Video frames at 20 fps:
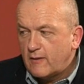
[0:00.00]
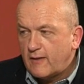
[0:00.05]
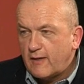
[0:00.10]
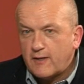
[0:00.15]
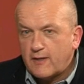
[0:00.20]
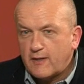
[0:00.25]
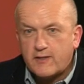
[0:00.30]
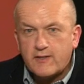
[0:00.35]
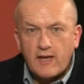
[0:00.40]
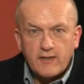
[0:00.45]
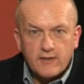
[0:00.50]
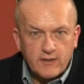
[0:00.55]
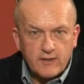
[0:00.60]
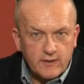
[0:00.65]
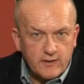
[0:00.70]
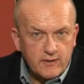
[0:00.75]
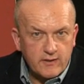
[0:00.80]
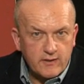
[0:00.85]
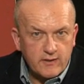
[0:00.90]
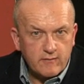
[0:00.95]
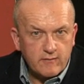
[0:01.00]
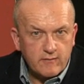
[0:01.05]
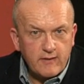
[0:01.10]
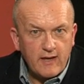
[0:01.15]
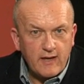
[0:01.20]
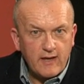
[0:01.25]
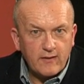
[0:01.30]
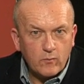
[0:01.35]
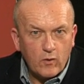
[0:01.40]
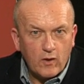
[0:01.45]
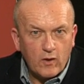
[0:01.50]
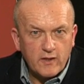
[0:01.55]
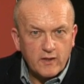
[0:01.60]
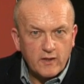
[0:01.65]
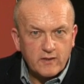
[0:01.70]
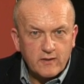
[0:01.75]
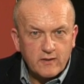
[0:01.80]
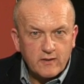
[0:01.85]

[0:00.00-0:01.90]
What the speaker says: is senseless now that white's